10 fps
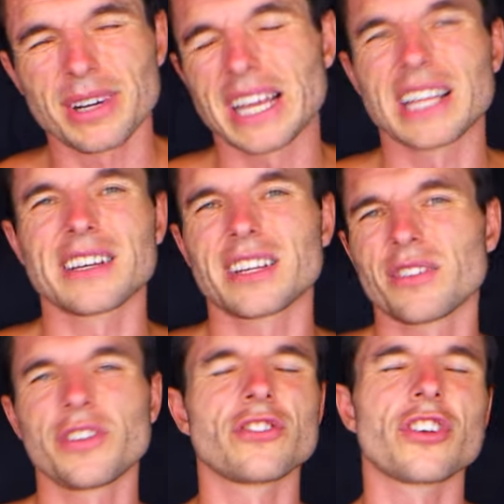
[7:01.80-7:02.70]
I'll get that done in the
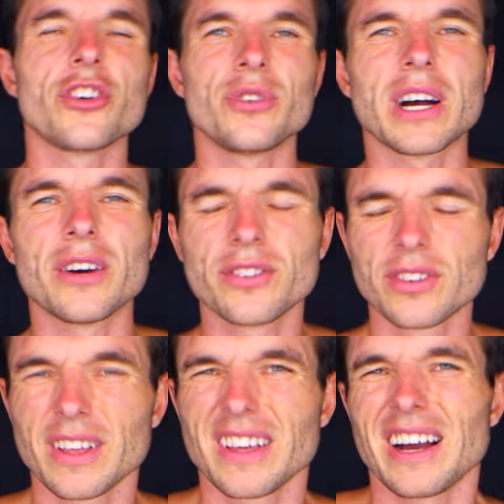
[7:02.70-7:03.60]
future, who knows.
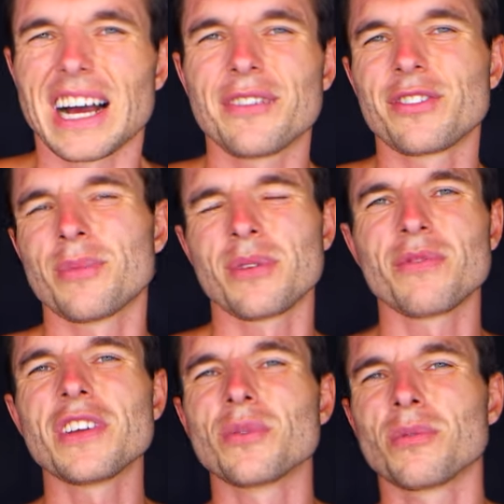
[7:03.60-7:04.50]
I have some
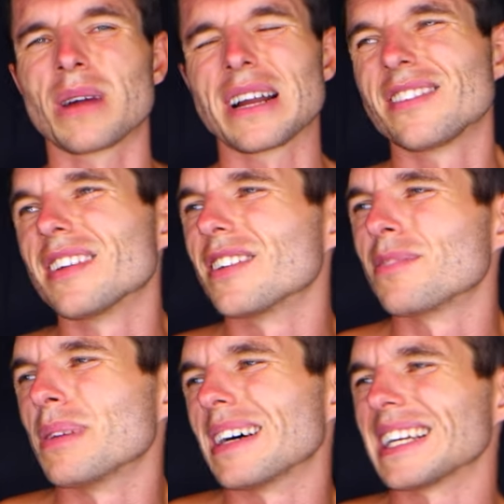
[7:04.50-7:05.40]
invisible braces,
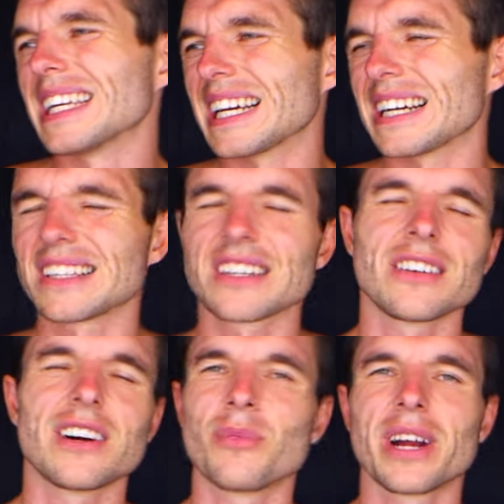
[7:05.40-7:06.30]
but yeah, I don't
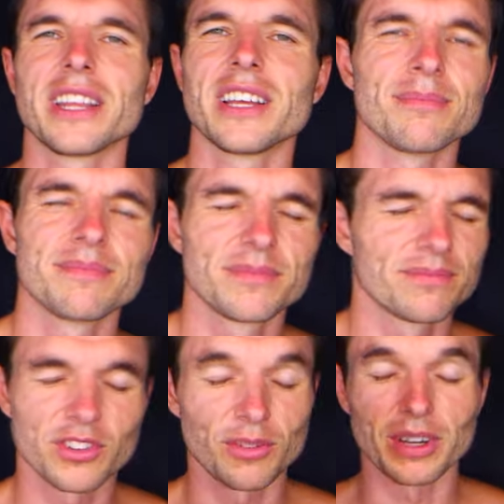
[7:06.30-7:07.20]
like wearing them,
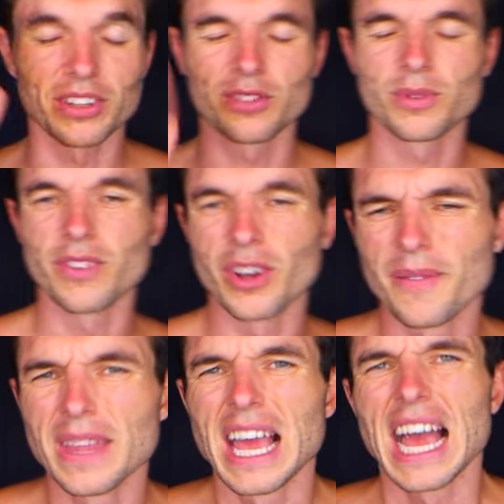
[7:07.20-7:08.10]
to be honest with you.
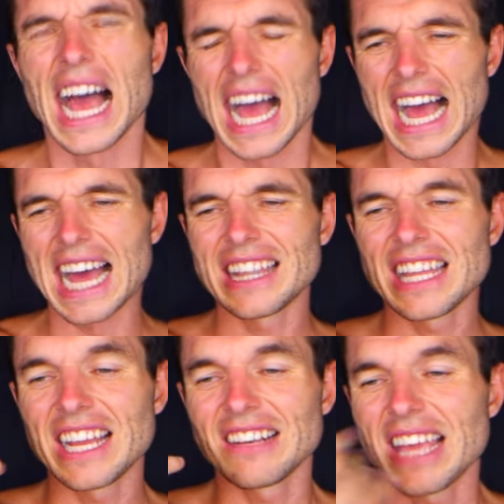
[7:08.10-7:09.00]
And
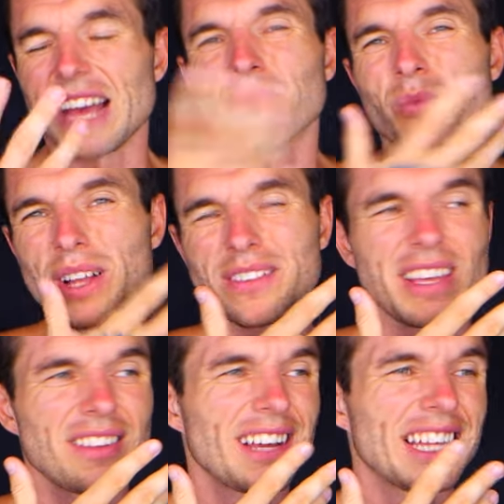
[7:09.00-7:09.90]
then yeah, once
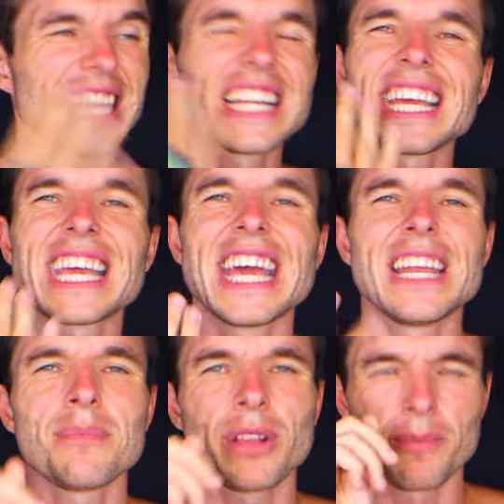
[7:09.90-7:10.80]
that's done, then I could get an
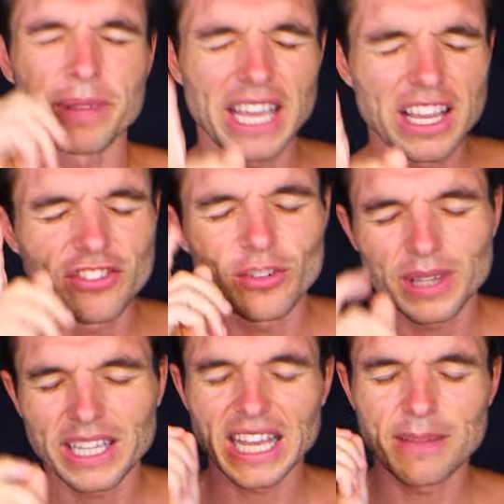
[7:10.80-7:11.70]
implant. But the issue
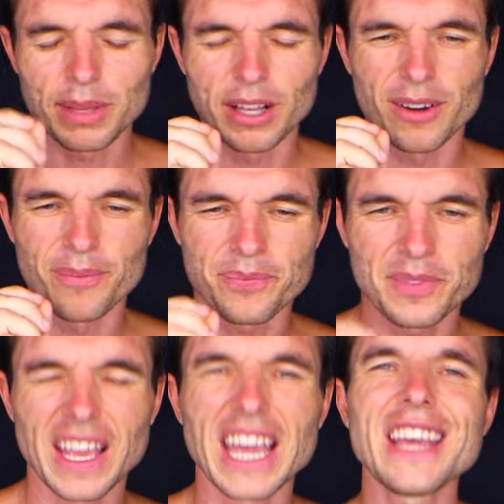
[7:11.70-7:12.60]
with an implant,
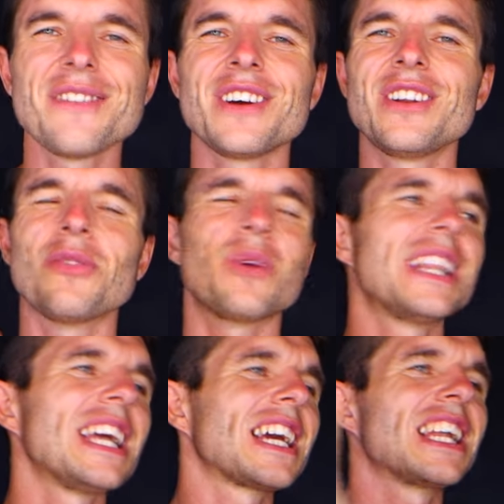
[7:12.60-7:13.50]
even
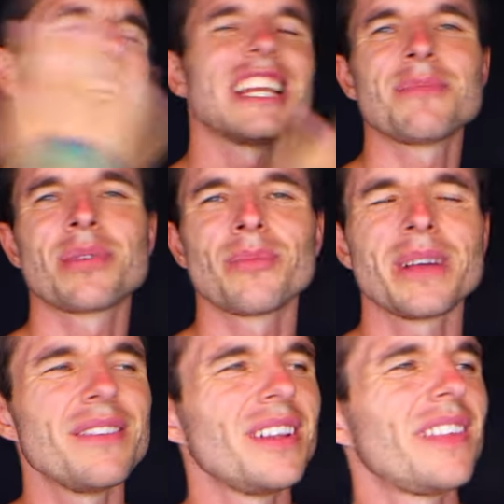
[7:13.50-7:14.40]
when they're cleaning it
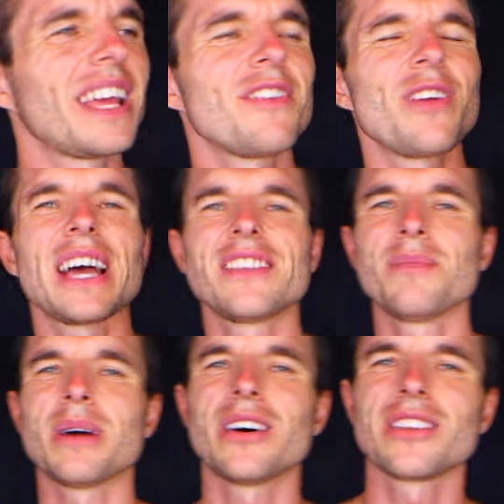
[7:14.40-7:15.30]
properly, even if they give you
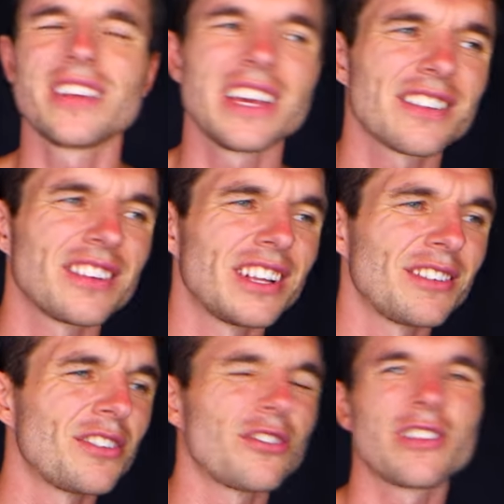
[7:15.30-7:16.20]
antibiotics
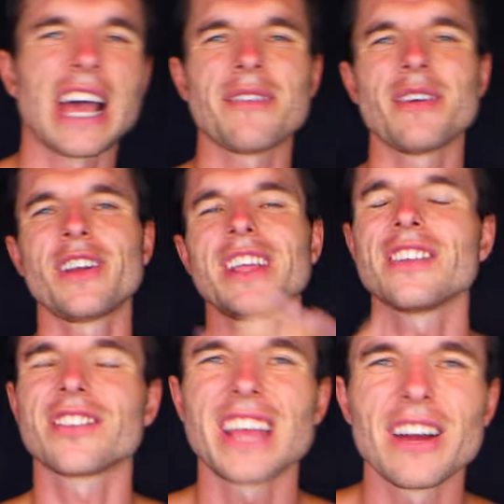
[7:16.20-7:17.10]
and have everything
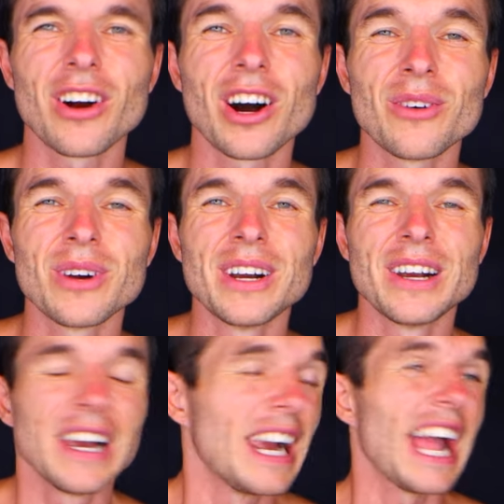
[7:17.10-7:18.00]
sterile,
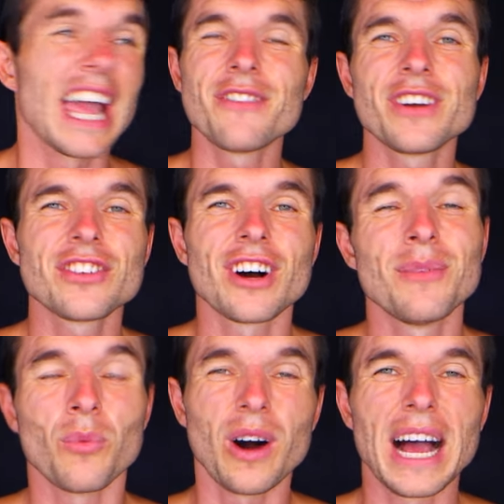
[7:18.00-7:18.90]
every
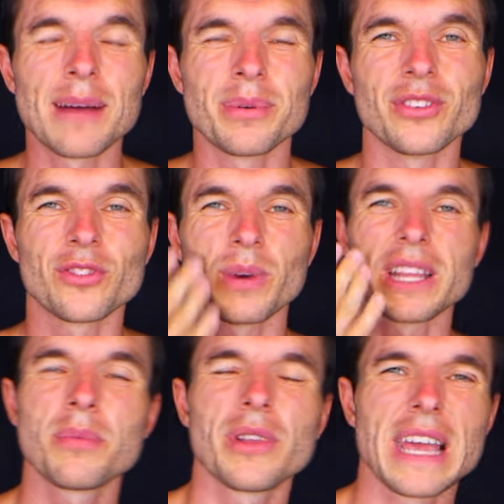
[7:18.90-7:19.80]
time what happens when
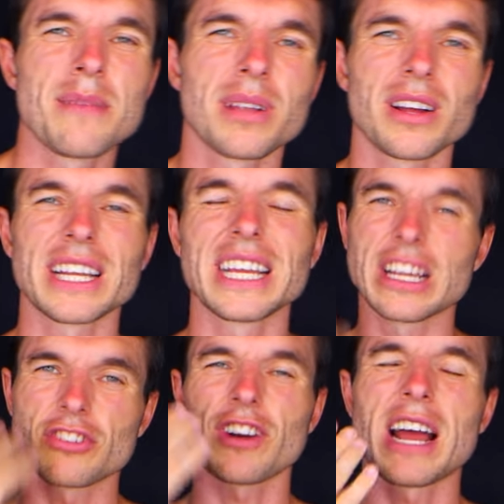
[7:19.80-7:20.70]
they put the implant in,
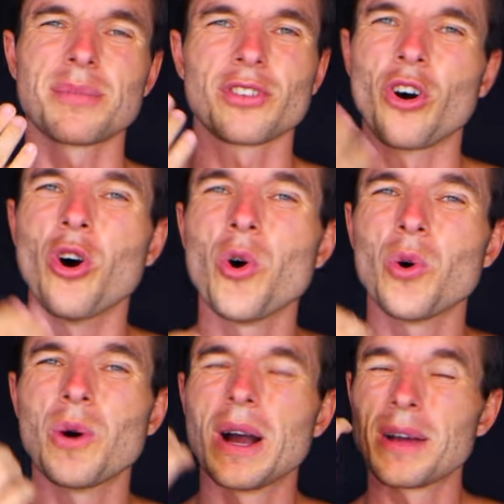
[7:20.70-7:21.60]
it traps
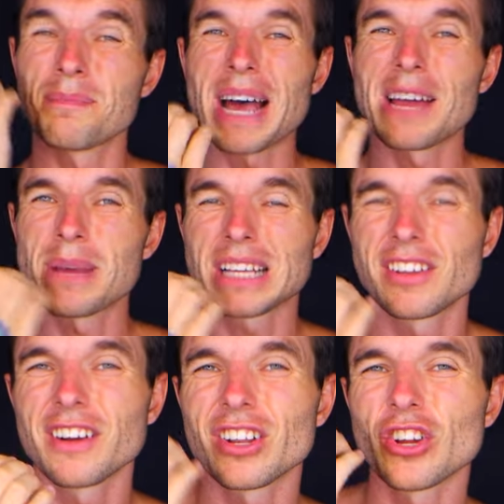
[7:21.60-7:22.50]
all bad
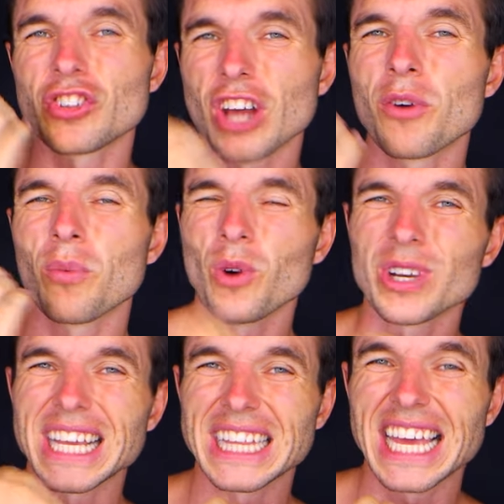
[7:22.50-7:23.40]
bacteria that you don't
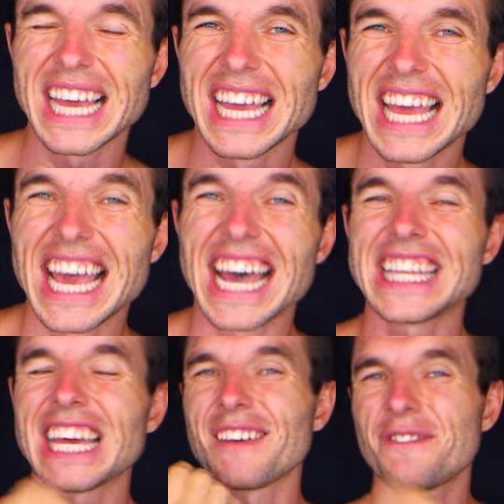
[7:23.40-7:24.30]
want in there, and
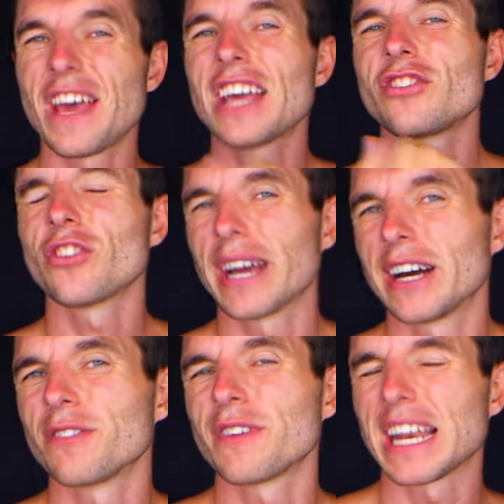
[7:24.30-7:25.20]
it affects your
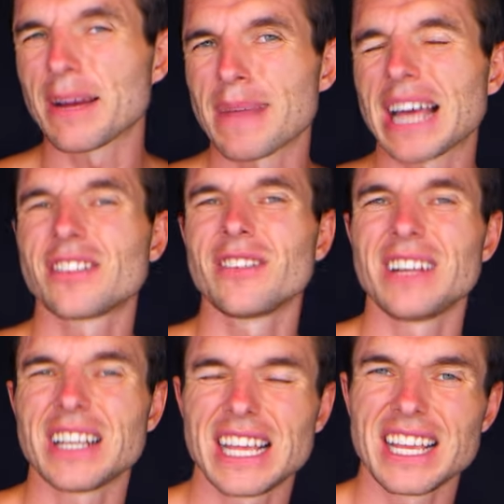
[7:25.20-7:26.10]
health in a
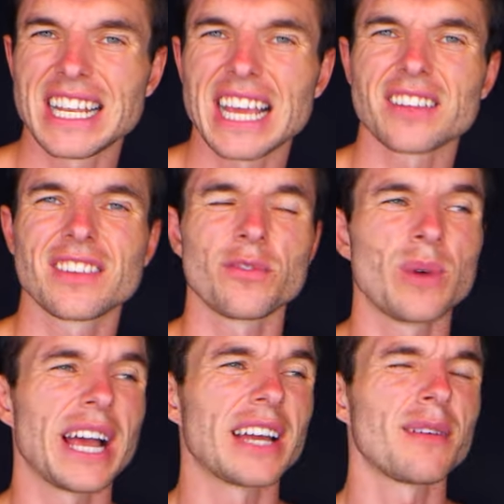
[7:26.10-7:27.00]
massively negative
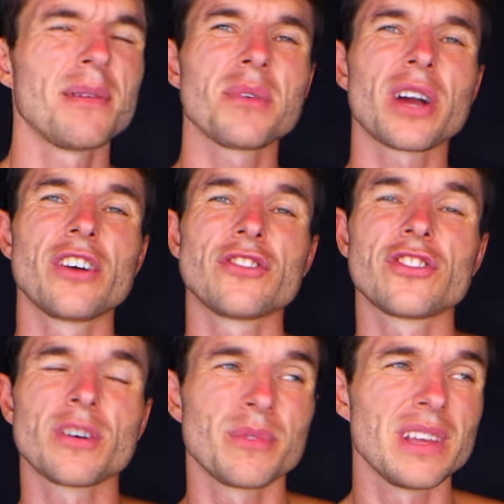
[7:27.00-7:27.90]
way. And I remember coaching
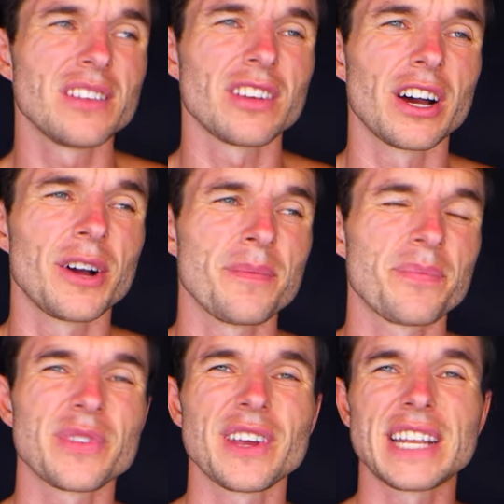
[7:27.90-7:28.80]
someone years ago
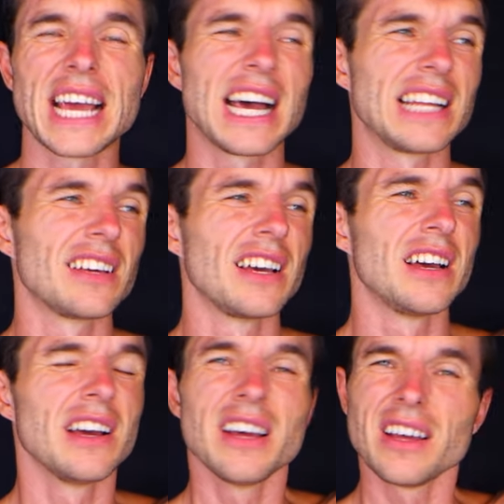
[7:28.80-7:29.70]
that had had
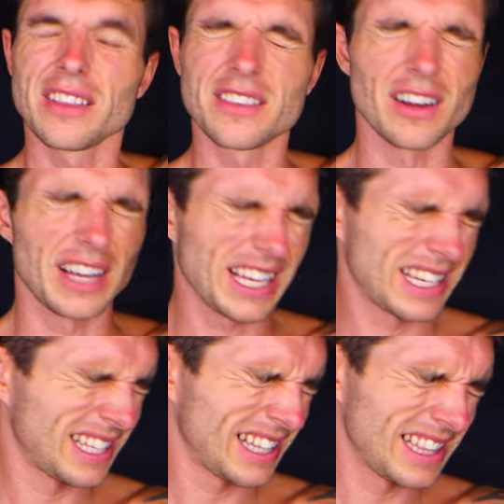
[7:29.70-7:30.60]
like
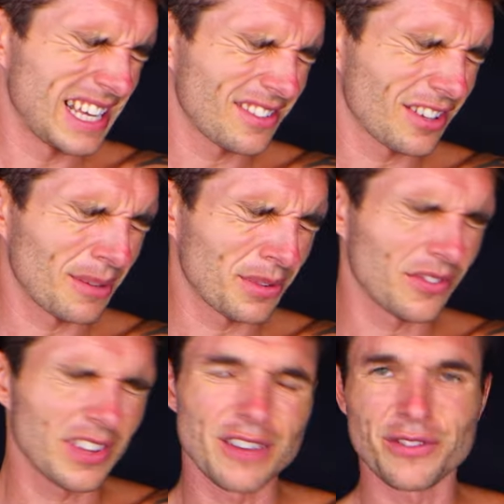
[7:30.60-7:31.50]
these types of
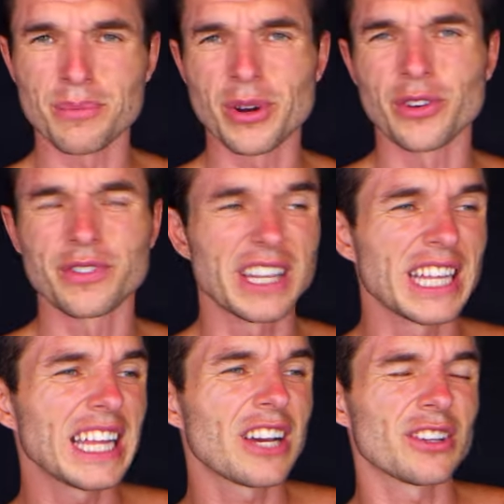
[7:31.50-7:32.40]
teeth removed, and
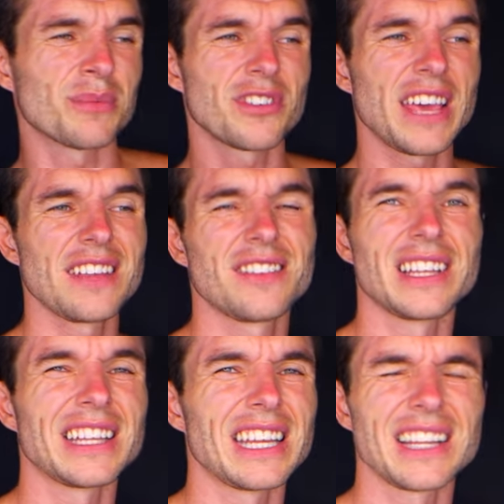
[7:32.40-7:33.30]
then they got them
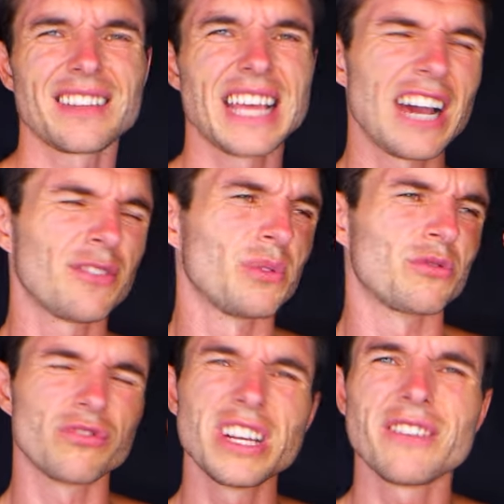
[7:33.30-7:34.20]
tested and their health was
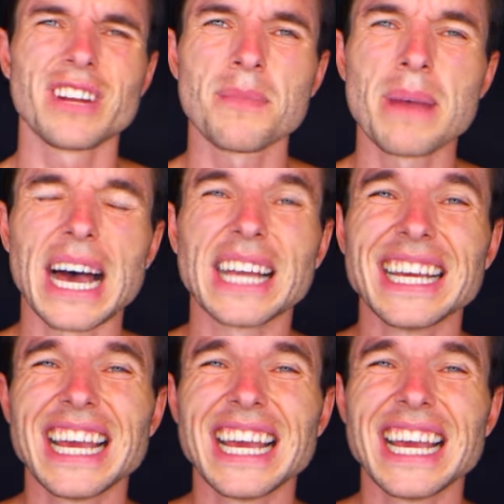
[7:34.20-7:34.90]
really, really bad.